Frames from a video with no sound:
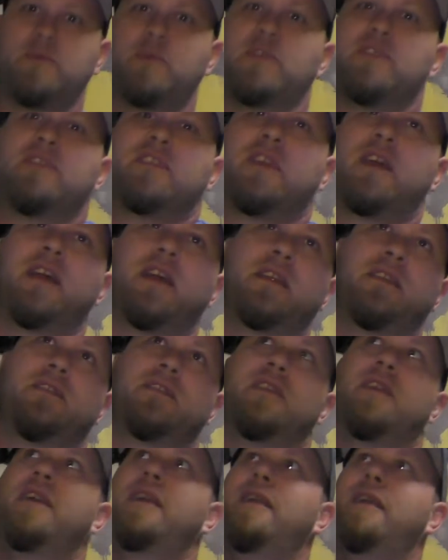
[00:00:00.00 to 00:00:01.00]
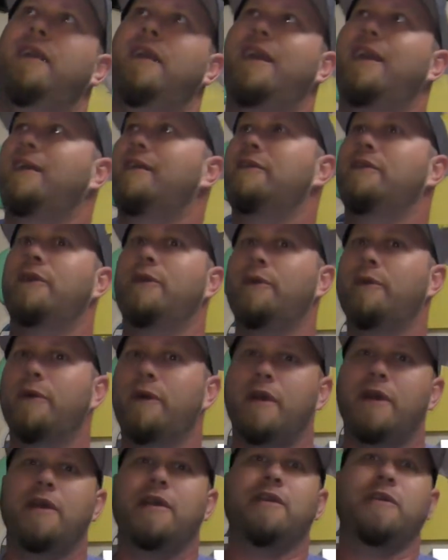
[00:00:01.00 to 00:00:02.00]
Besides, I don't know,
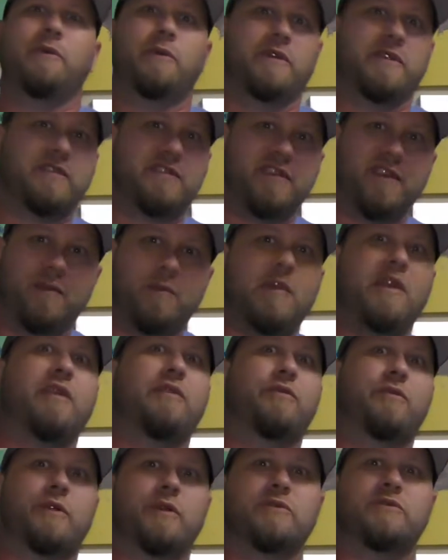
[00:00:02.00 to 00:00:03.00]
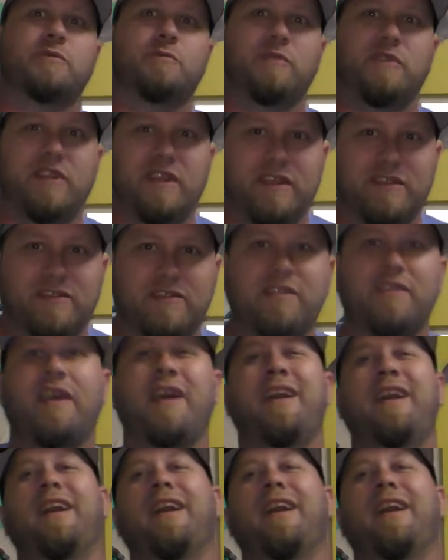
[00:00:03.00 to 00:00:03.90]
you want to see me throw some discs.